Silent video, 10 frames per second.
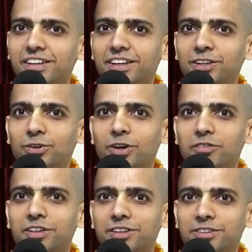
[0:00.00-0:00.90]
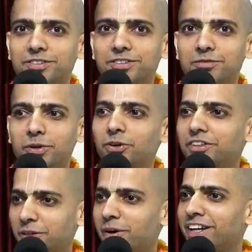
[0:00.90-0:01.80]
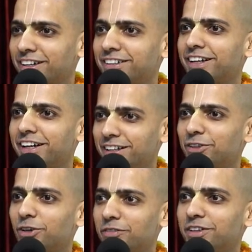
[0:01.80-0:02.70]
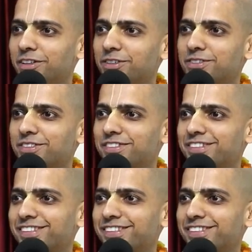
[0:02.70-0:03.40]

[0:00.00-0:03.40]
In God we trust. Because in America they write in God we trust.